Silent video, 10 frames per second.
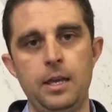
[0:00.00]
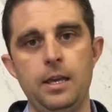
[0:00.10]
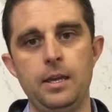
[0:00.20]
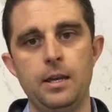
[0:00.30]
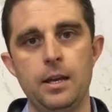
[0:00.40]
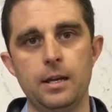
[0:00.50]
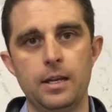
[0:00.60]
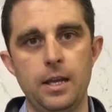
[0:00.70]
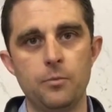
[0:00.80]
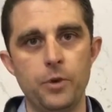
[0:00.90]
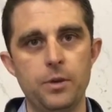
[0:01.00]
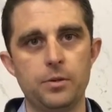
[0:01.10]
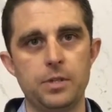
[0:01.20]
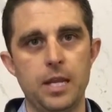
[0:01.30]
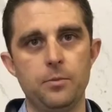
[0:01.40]
And uh, Cambria
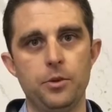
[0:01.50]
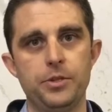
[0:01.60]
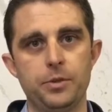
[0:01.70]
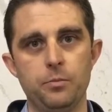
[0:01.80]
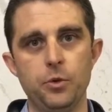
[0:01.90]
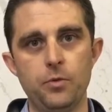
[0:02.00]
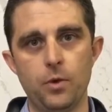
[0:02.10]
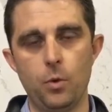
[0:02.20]
was able to move